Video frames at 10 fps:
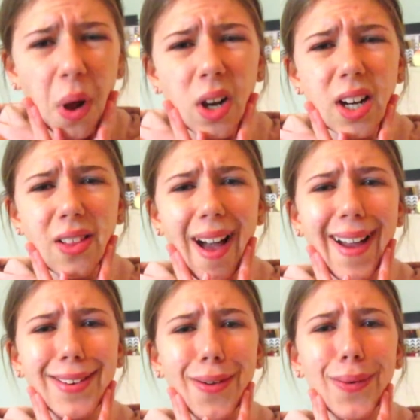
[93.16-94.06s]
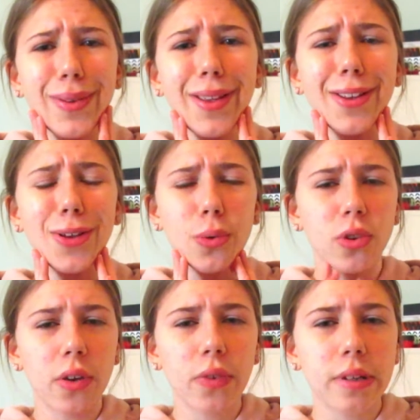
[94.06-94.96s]
I'm not gonna lie, I don't notice a huge
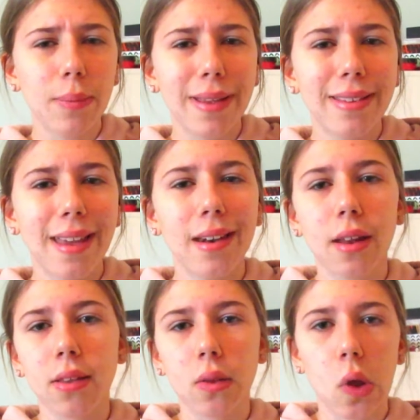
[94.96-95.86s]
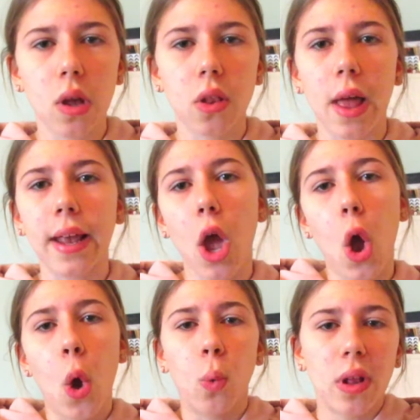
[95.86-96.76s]
difference in my skin. It doesn't look like
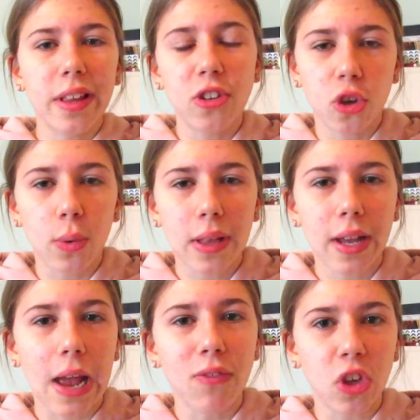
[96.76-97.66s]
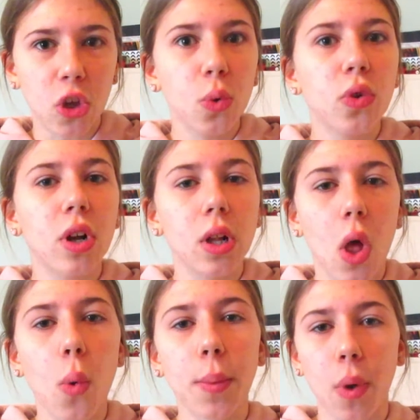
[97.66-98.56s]
really dewy. Like I've used
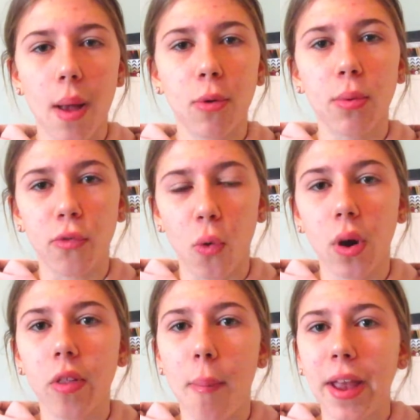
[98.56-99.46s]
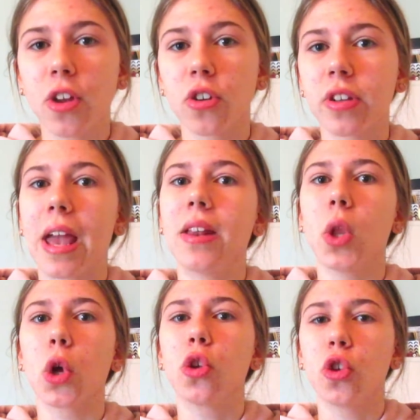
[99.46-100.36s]
glowy primers before and they make your skin
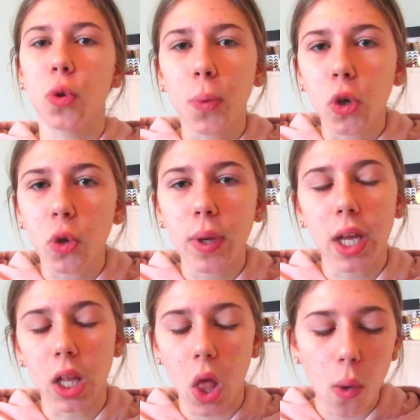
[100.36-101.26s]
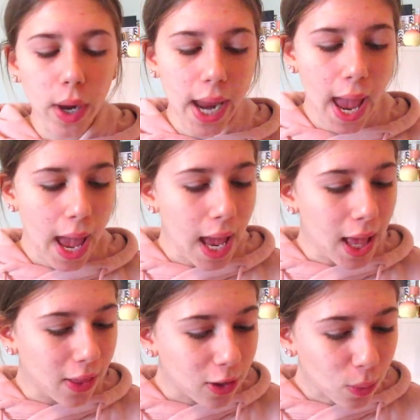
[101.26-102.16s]
look super dewy and glowy.
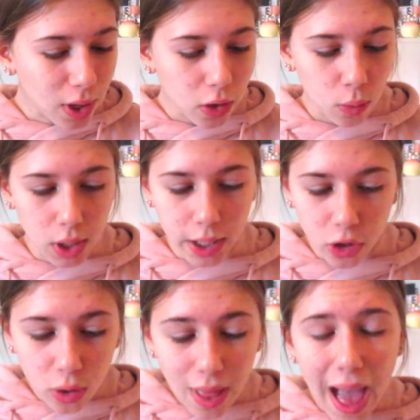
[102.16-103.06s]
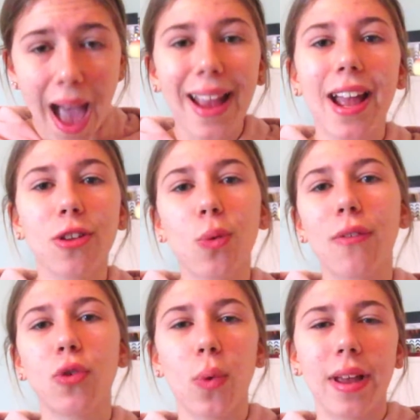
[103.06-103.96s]
This one doesn't really do that. I guess we'll
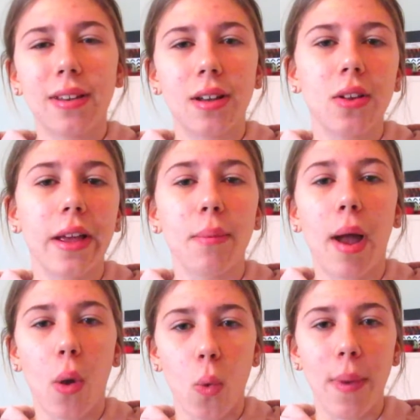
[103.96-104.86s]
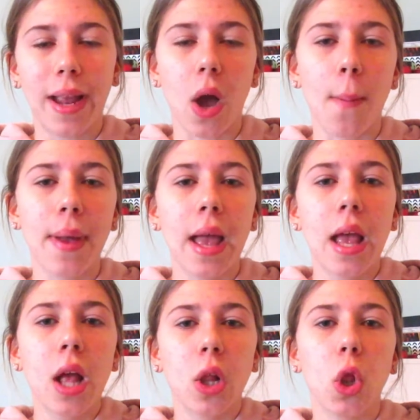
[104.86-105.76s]
have to wait till like my whole makeup
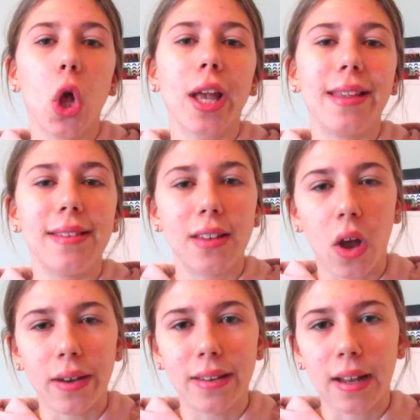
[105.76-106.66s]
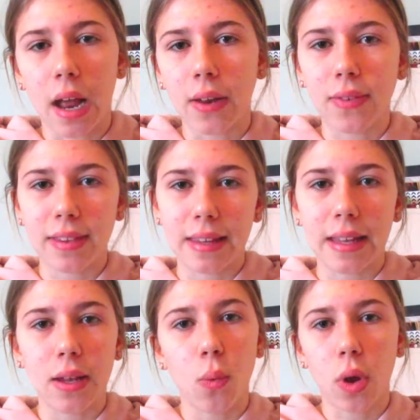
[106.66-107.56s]
look is done to kind of
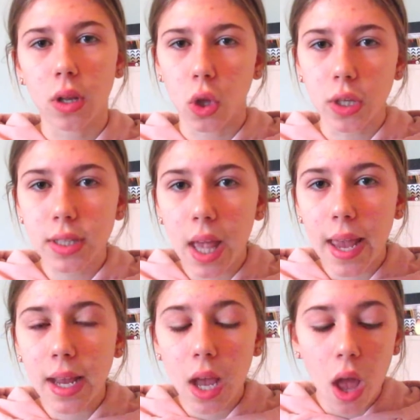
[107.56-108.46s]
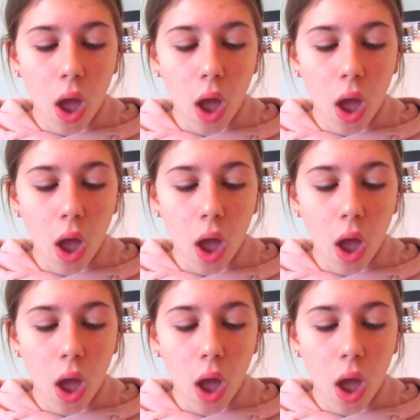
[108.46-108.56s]
see what it looks like.